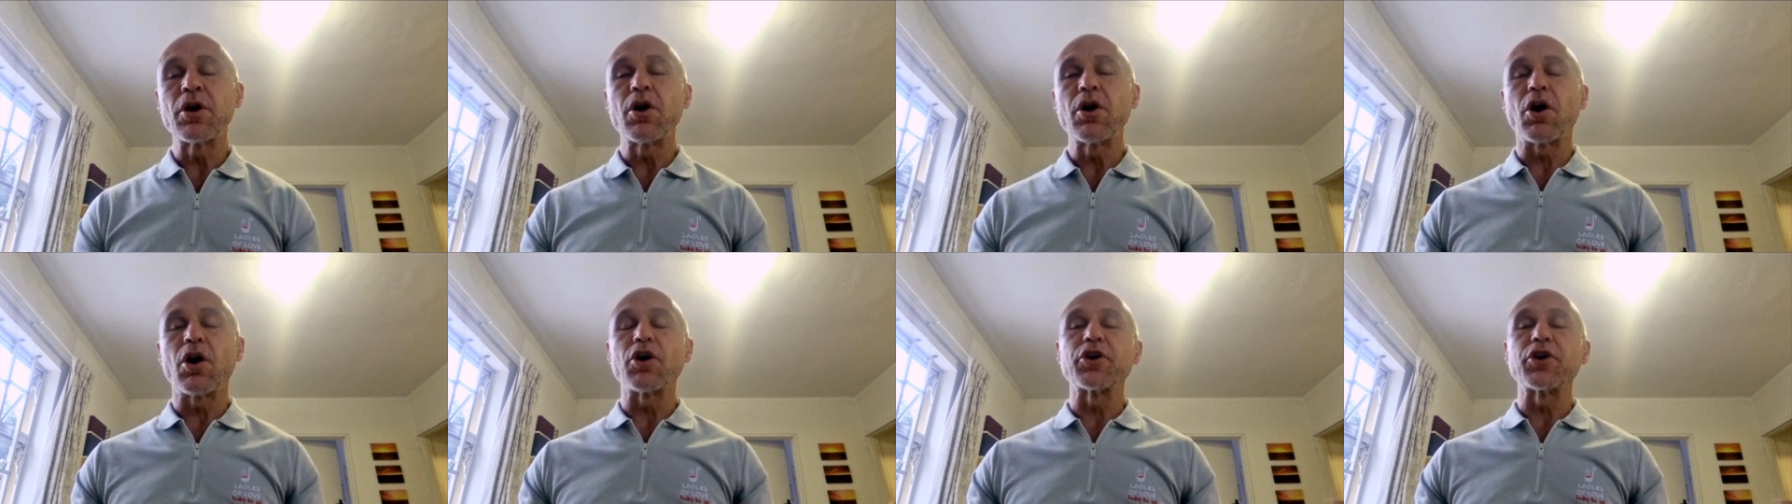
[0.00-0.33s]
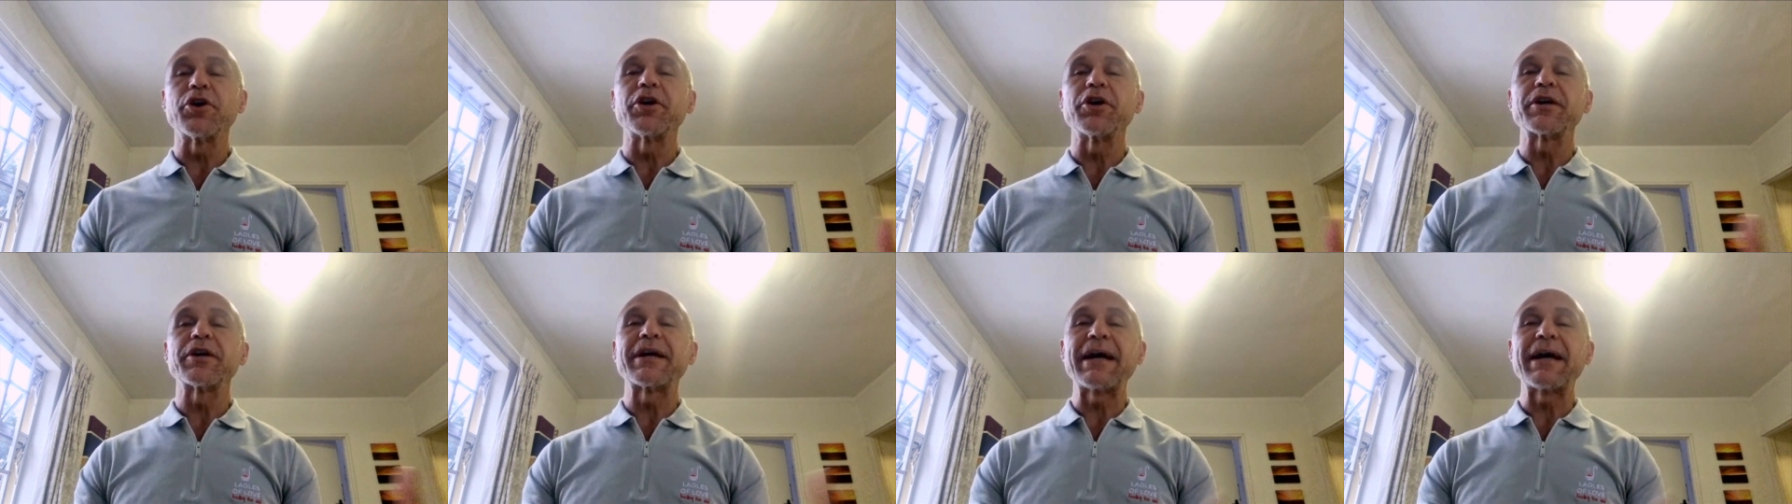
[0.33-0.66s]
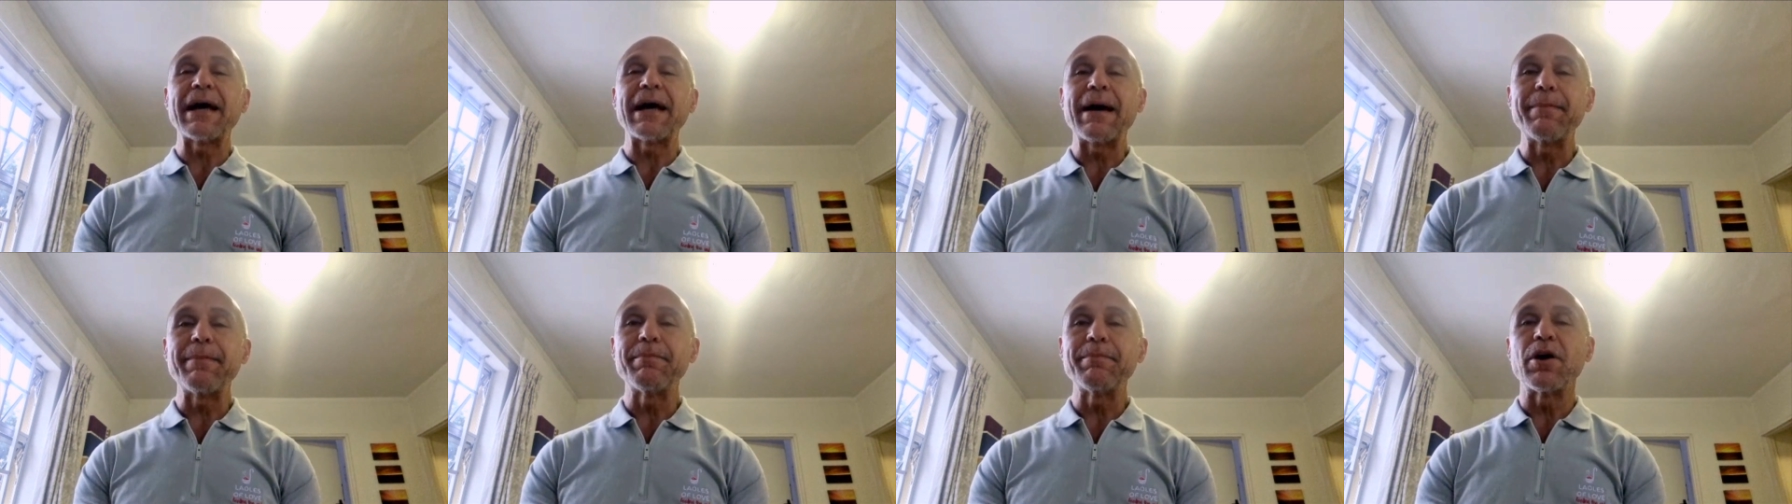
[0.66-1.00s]
are going to
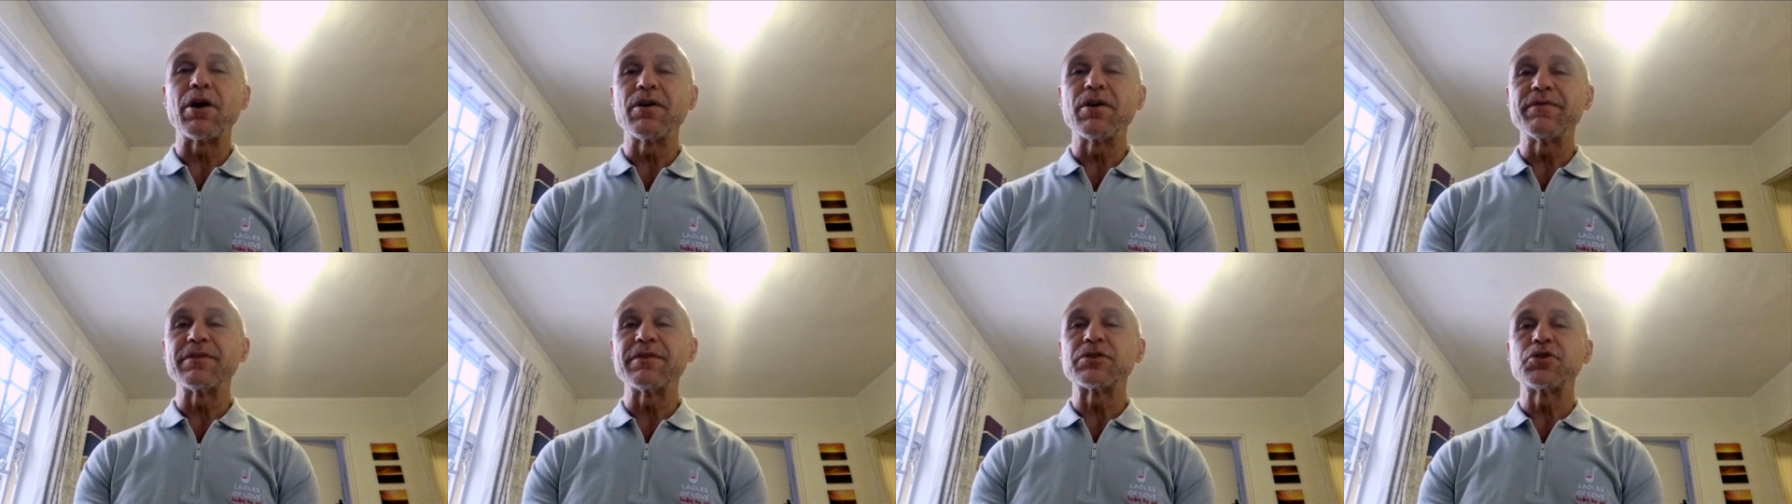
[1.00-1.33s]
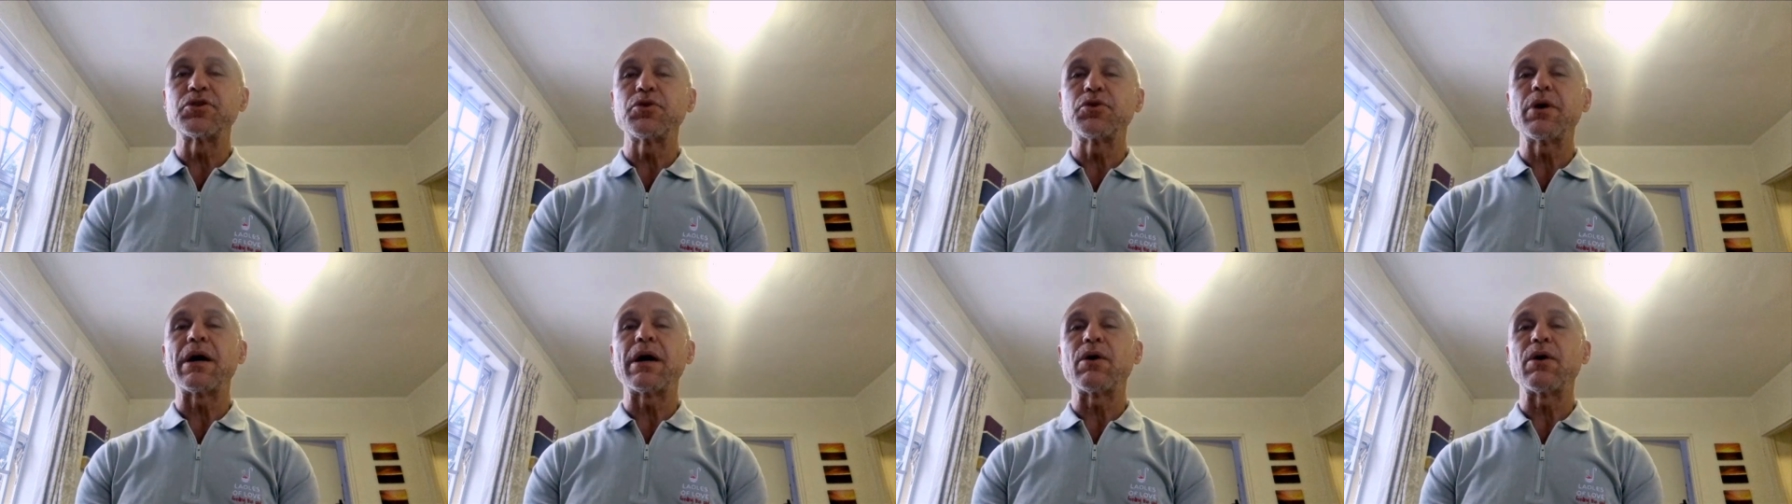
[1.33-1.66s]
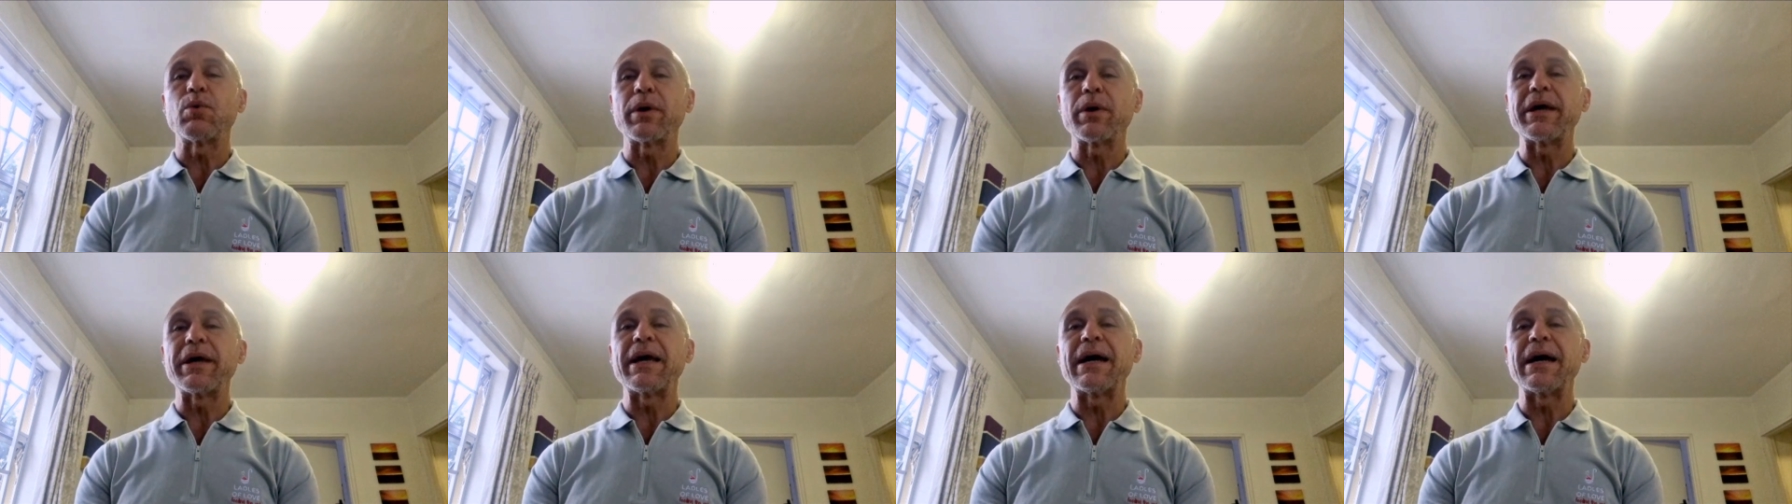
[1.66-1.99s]
come over to our
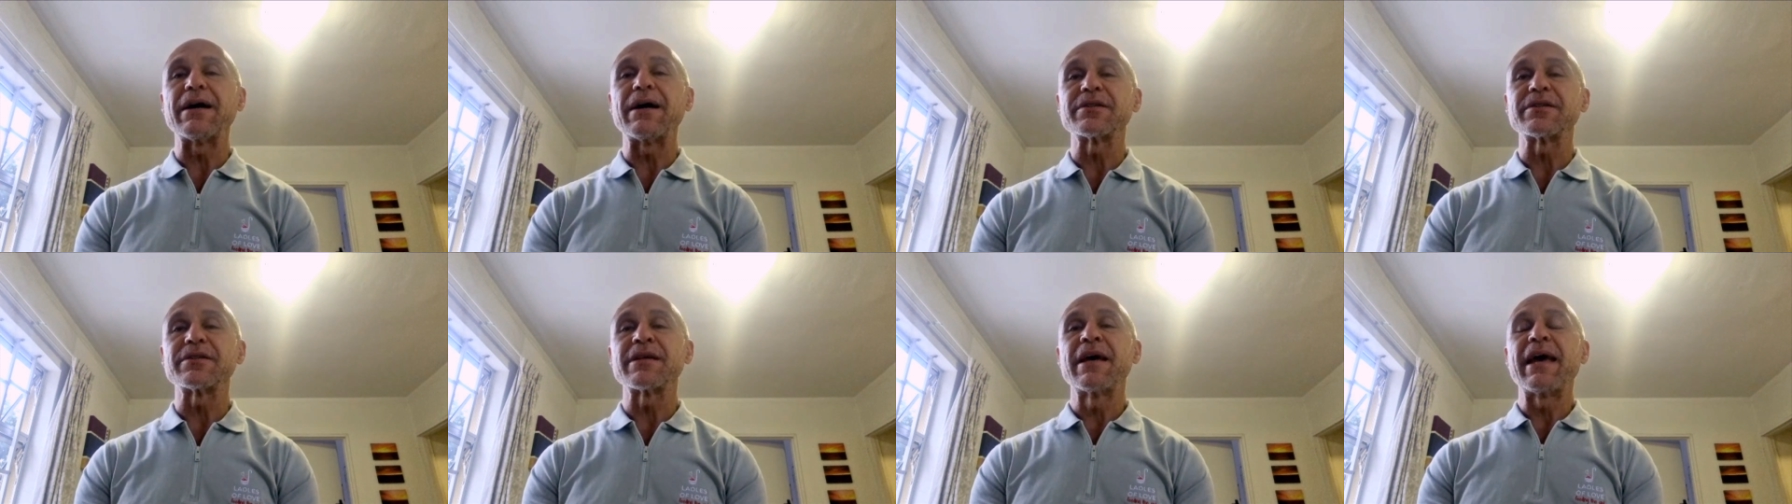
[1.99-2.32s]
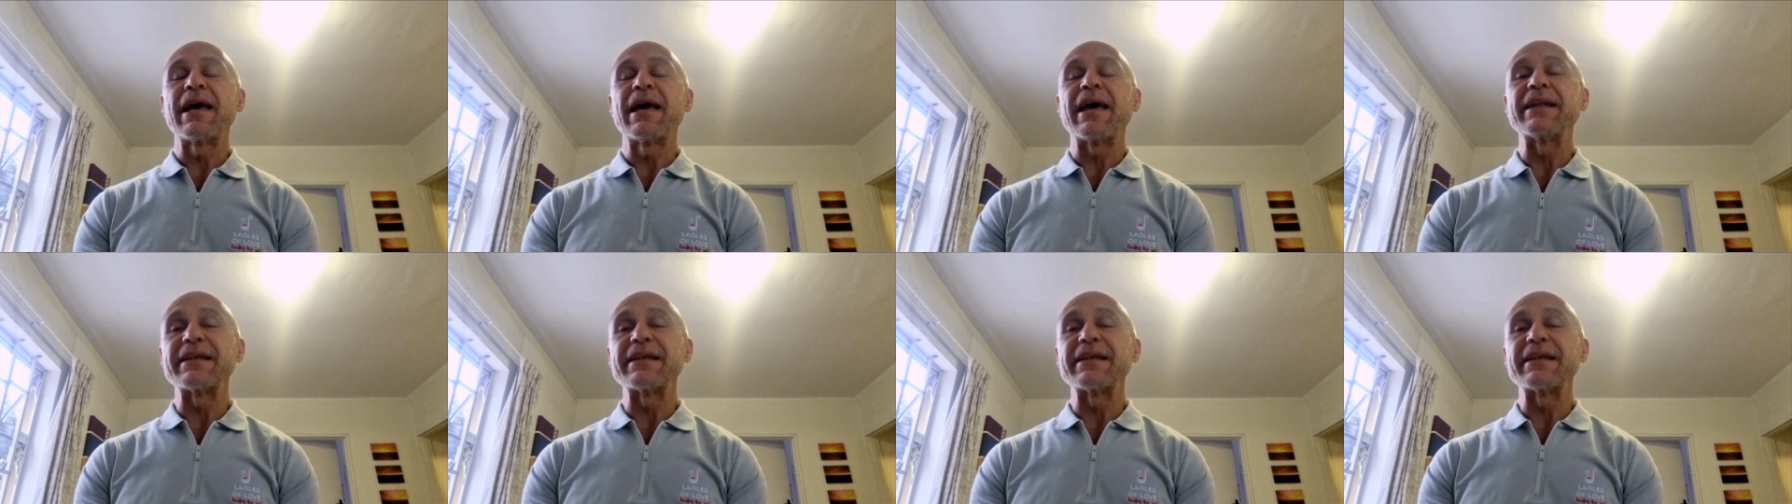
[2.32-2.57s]
warehouse and